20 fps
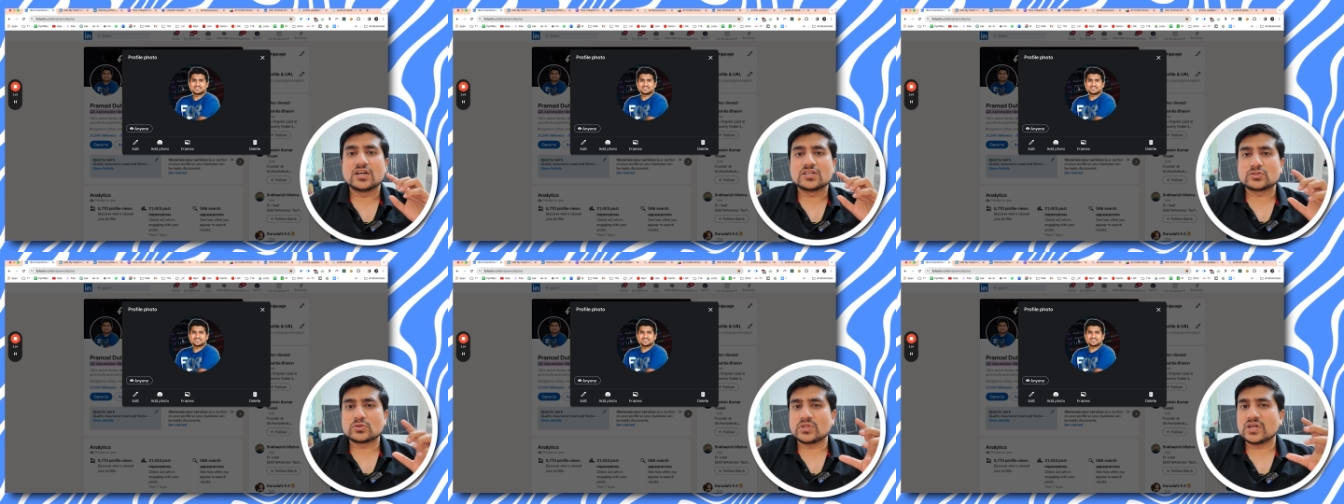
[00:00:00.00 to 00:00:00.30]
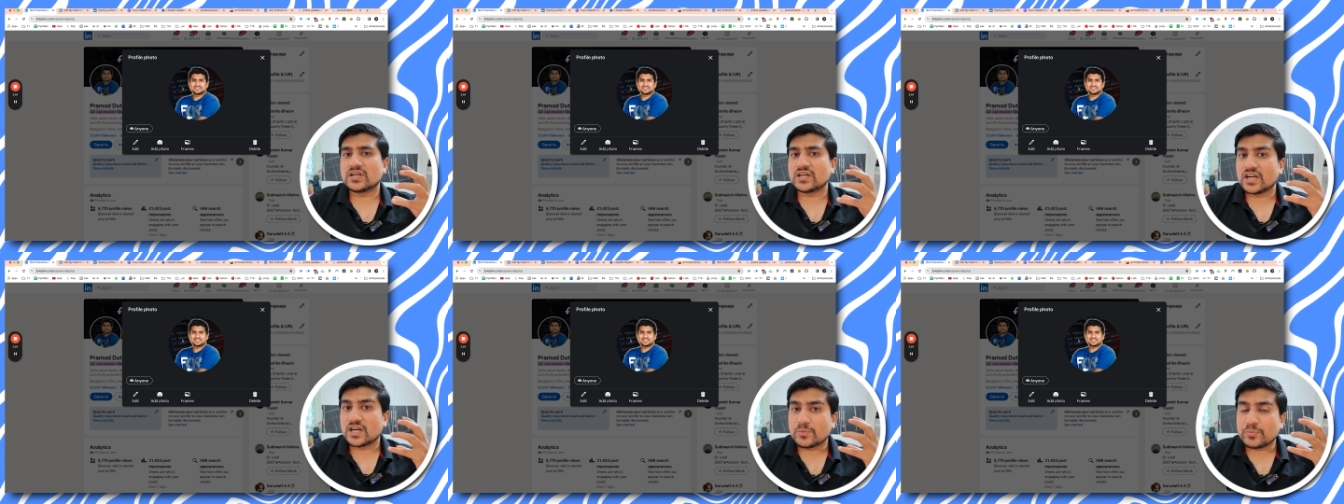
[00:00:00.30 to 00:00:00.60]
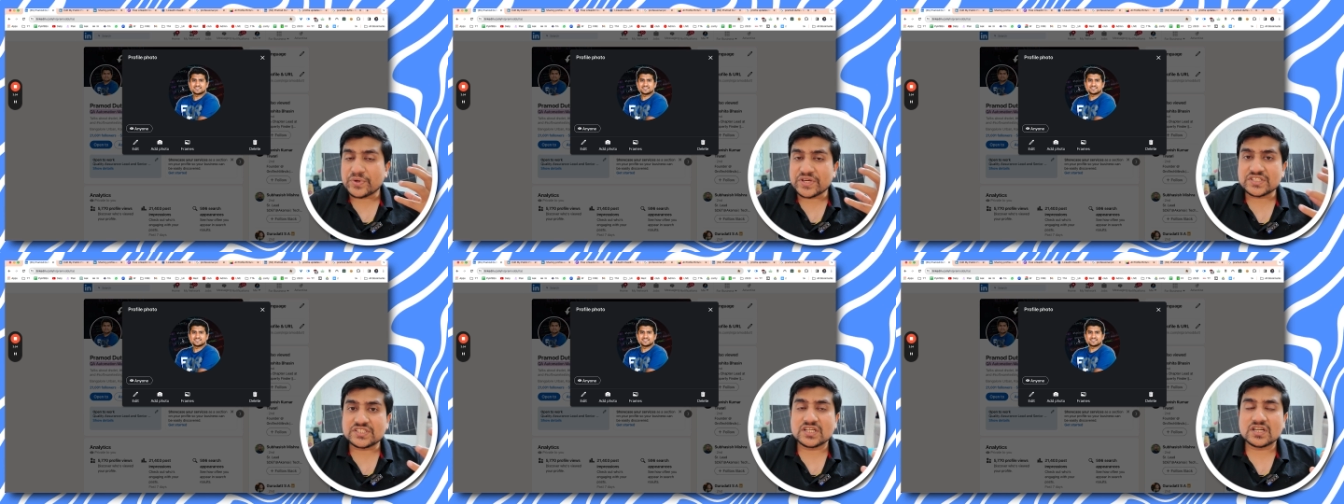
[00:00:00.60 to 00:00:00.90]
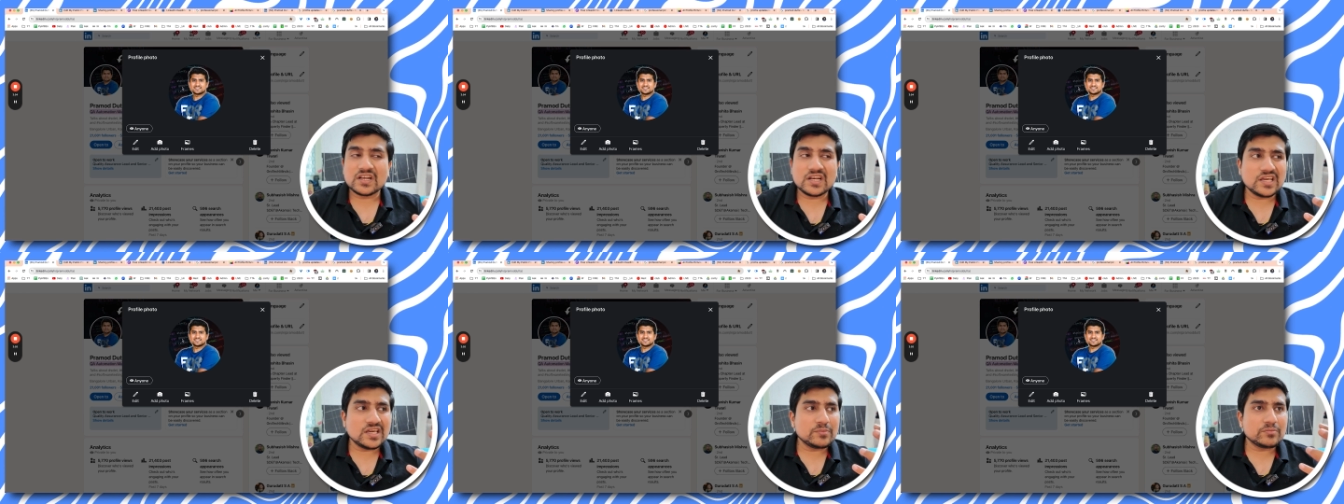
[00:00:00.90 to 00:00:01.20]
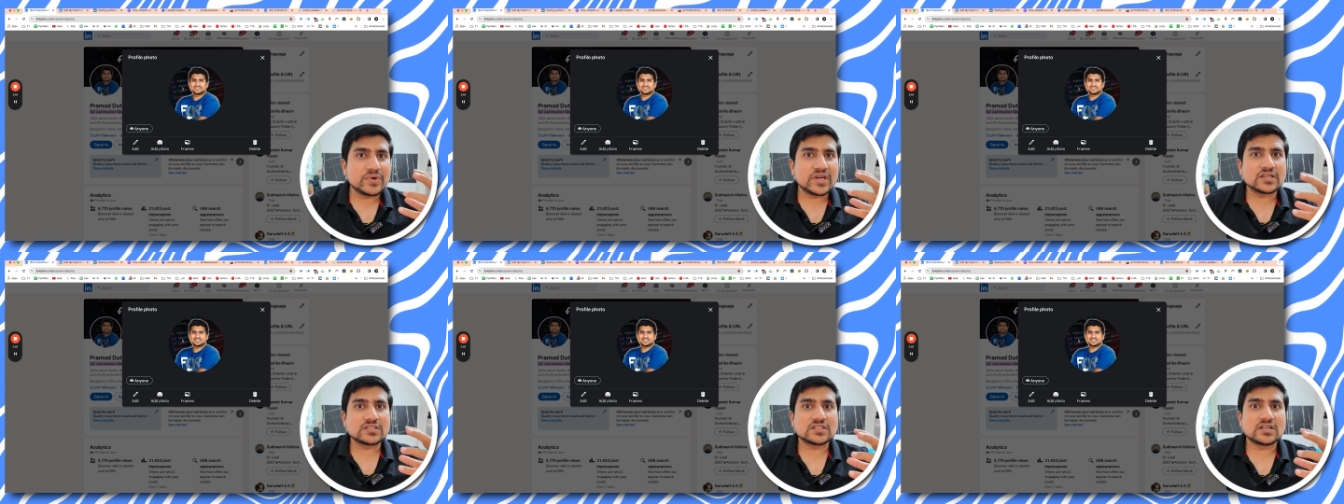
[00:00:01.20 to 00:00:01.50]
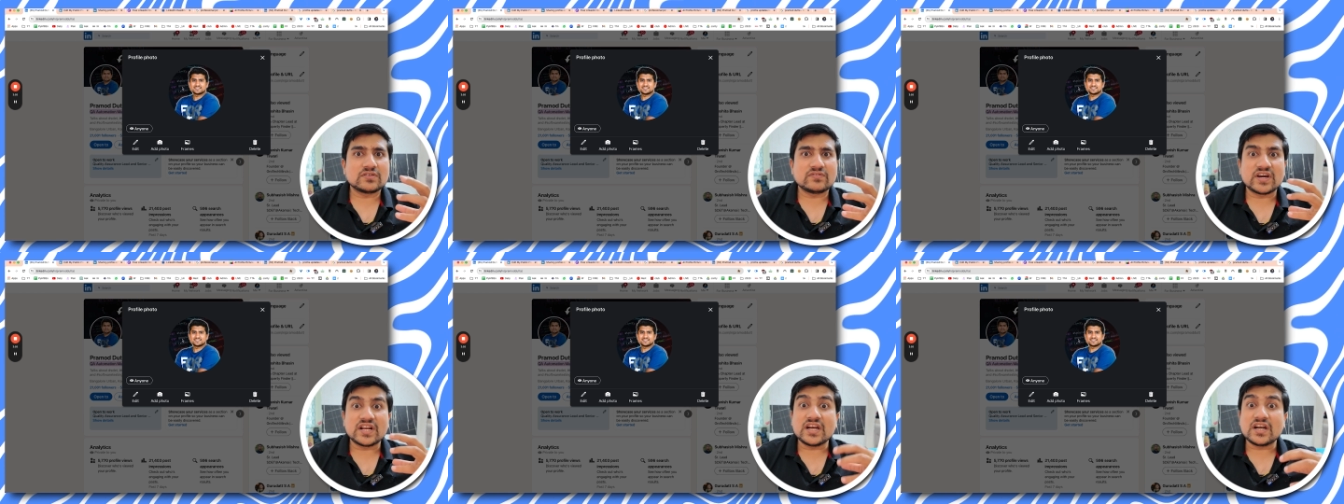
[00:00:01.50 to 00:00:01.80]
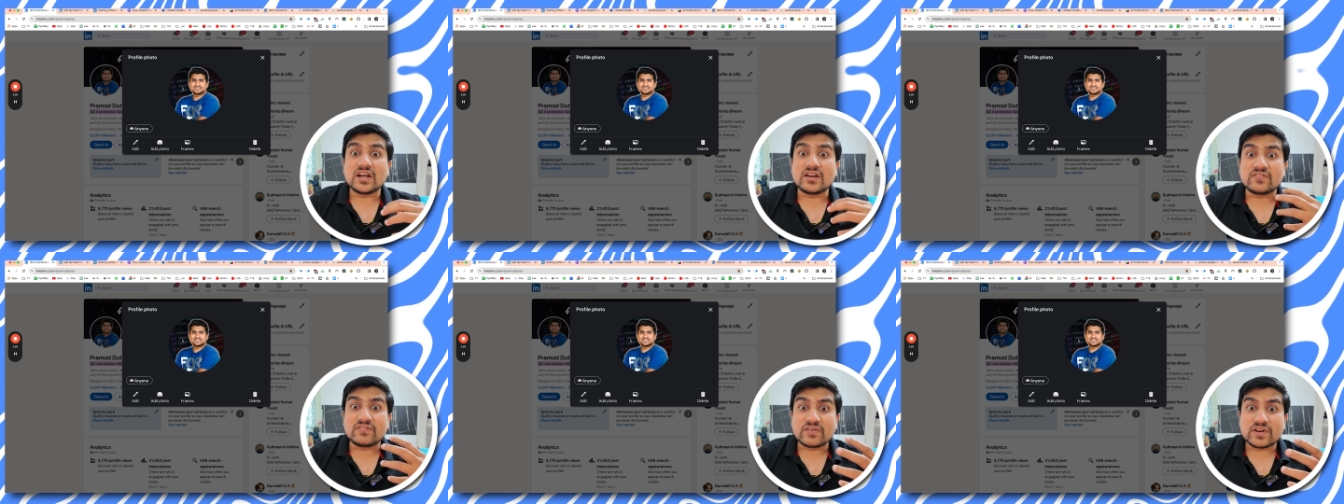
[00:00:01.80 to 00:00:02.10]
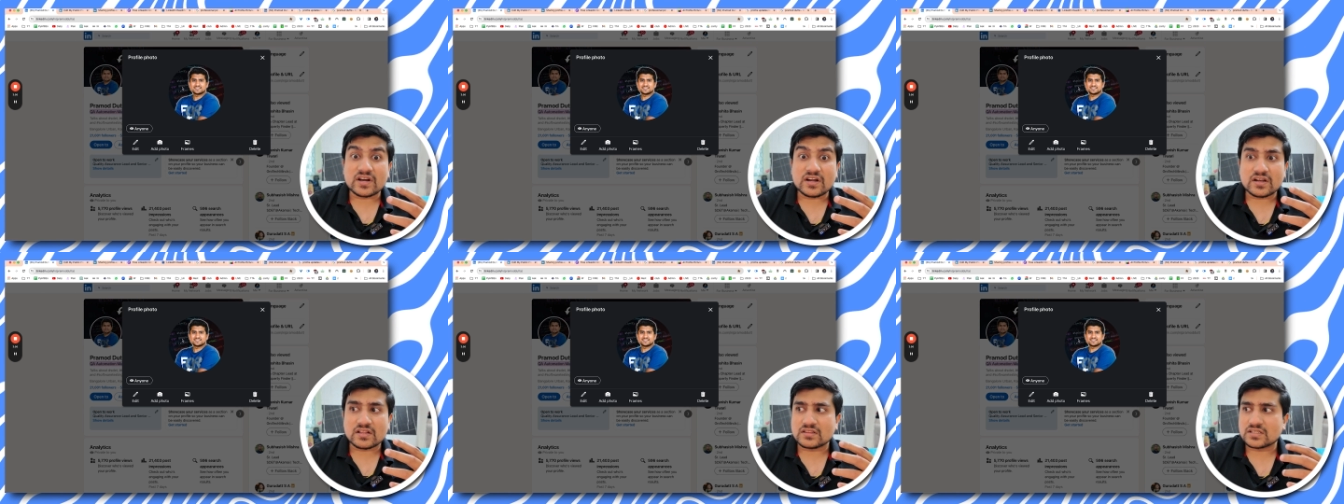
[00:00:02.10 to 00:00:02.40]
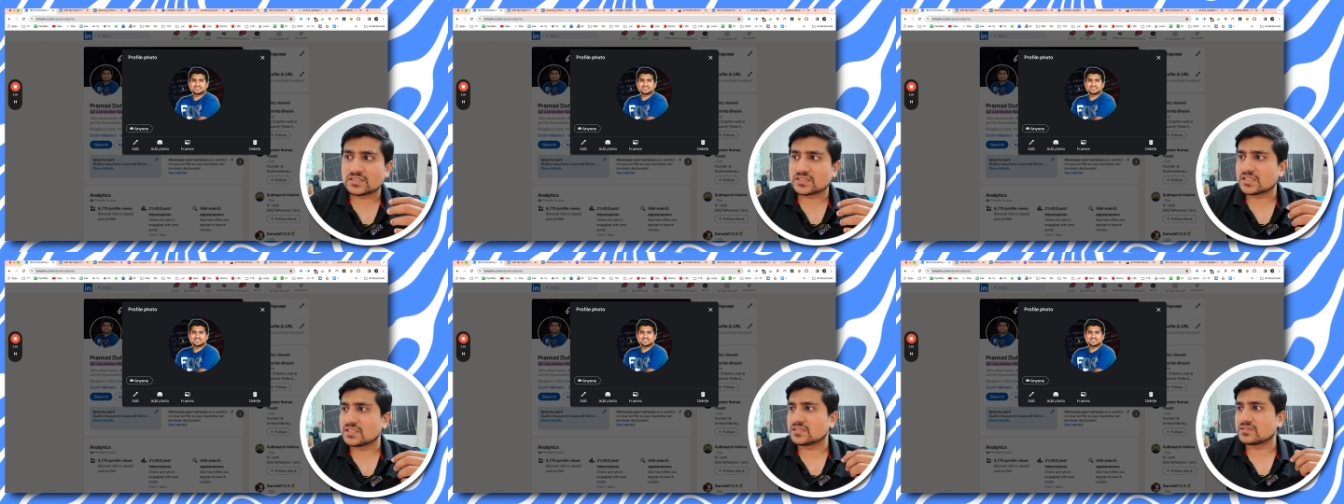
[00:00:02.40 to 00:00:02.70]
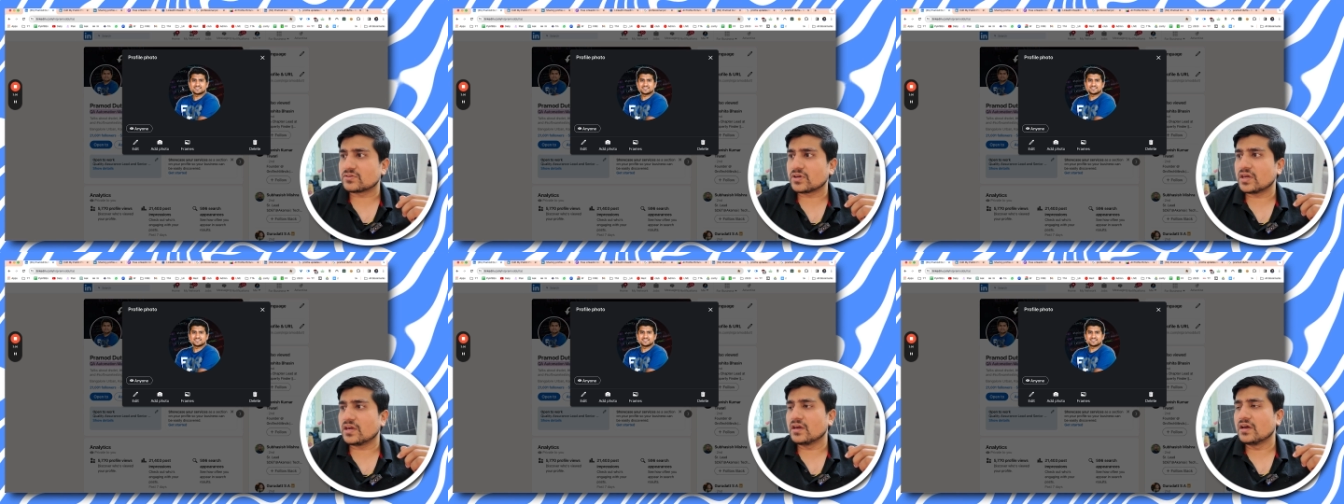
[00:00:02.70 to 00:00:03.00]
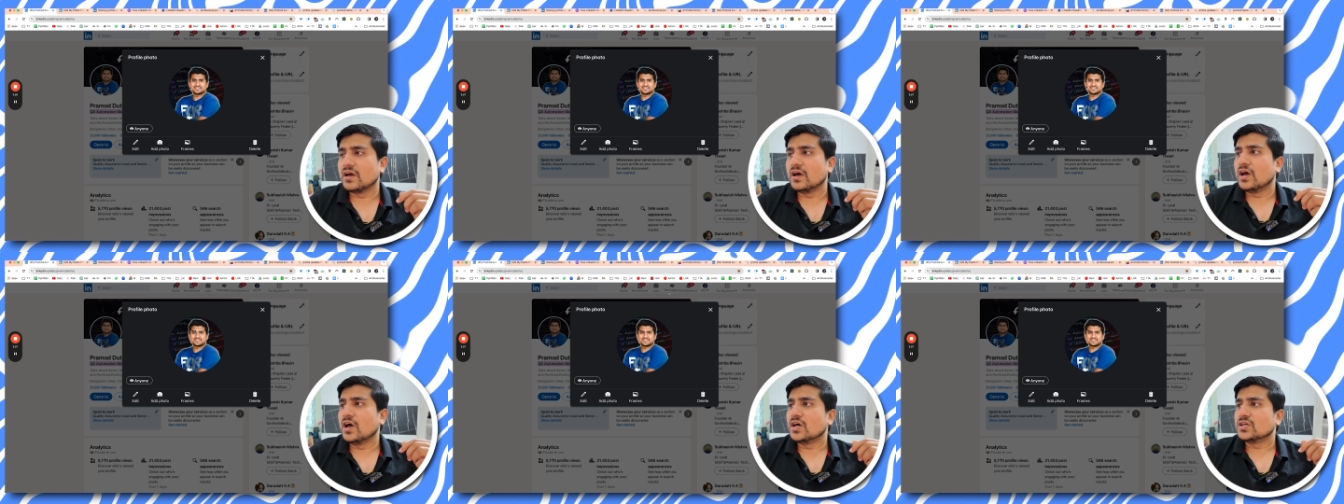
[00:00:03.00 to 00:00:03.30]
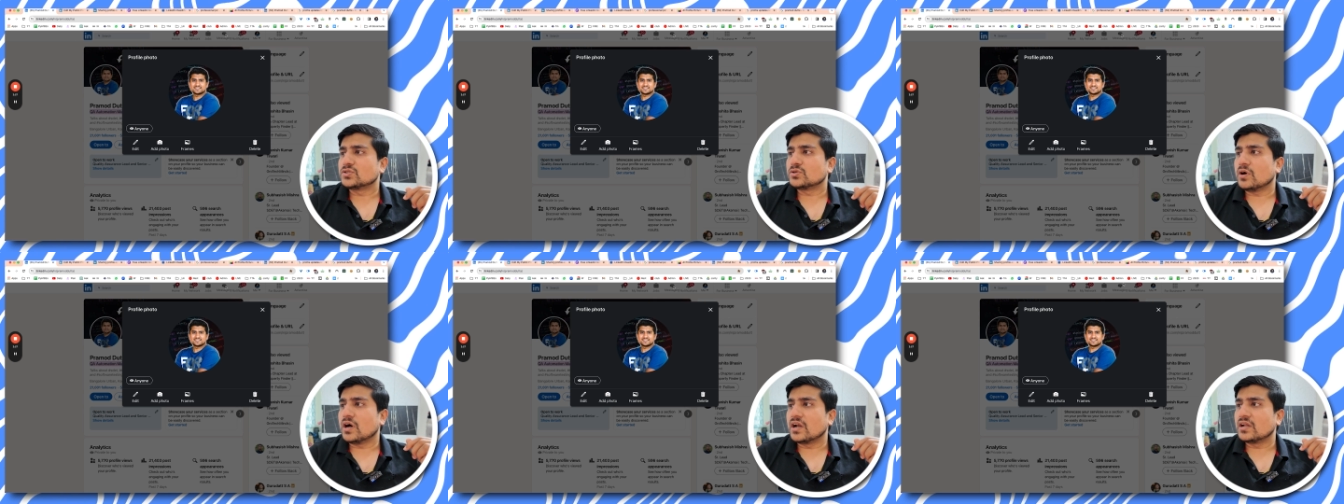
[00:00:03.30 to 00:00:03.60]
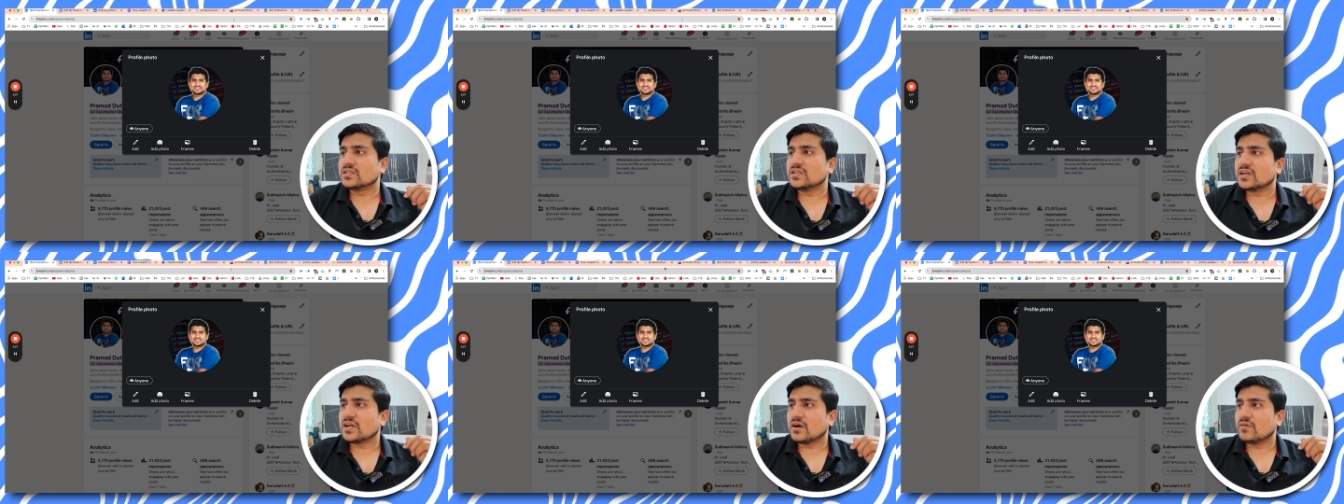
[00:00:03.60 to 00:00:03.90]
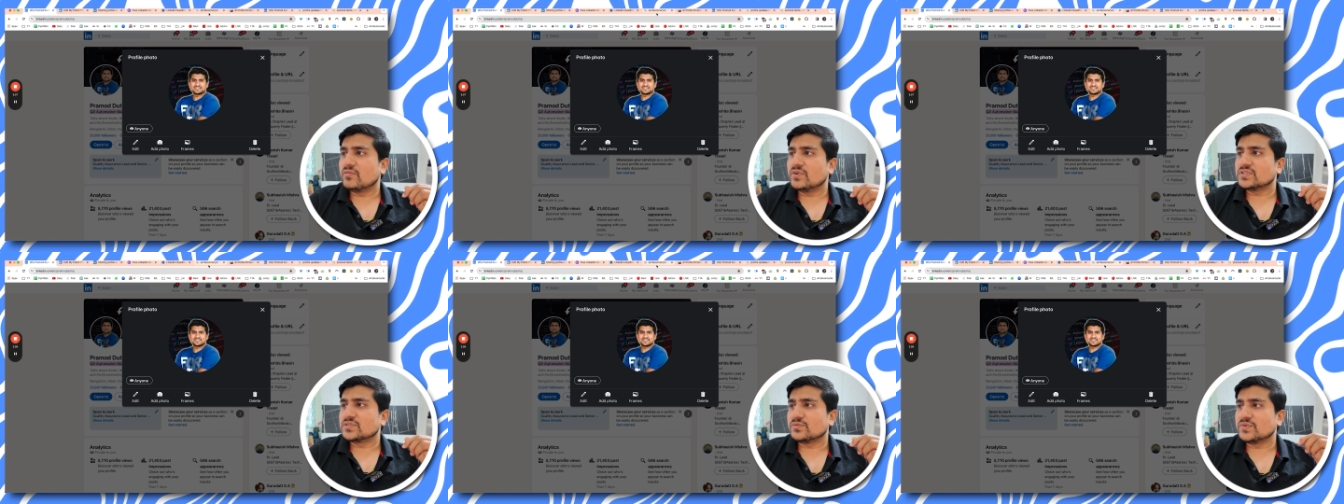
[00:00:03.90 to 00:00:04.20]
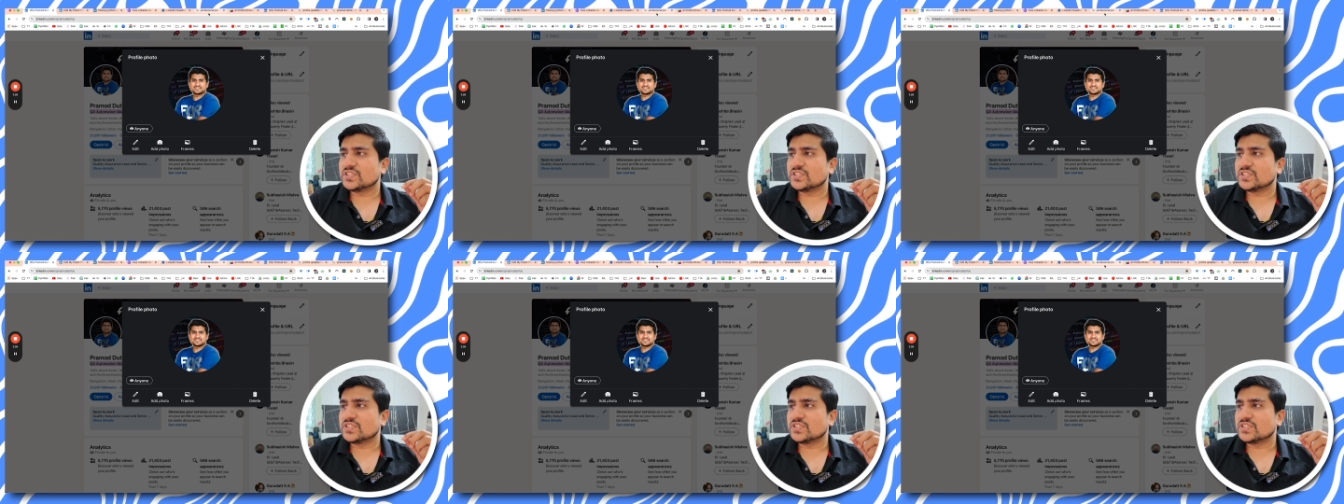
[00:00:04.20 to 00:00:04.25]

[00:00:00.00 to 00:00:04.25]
so that it basically makes it very different in this case. Okay. So another which,